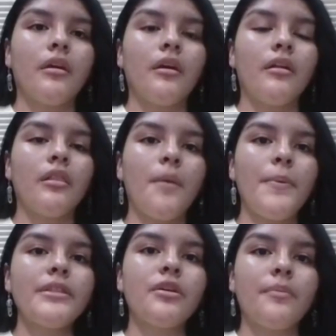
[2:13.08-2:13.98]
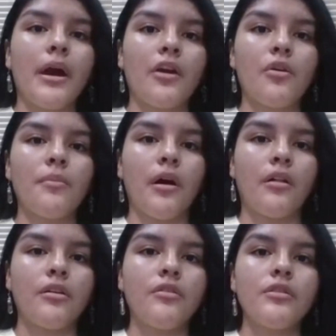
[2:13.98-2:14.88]
Lipids are
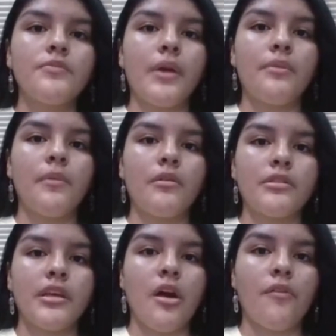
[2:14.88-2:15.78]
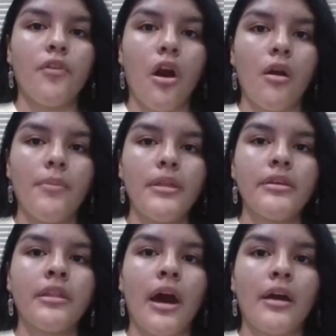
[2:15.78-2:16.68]
macromolecules made mostly out of carbon
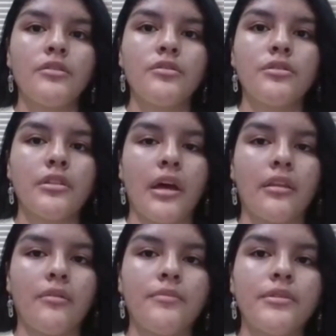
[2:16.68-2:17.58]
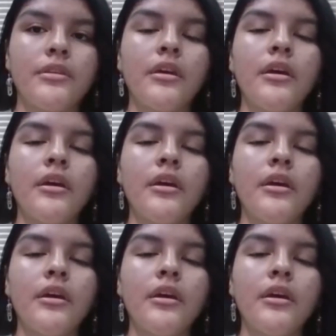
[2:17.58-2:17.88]
and hydrogen atoms.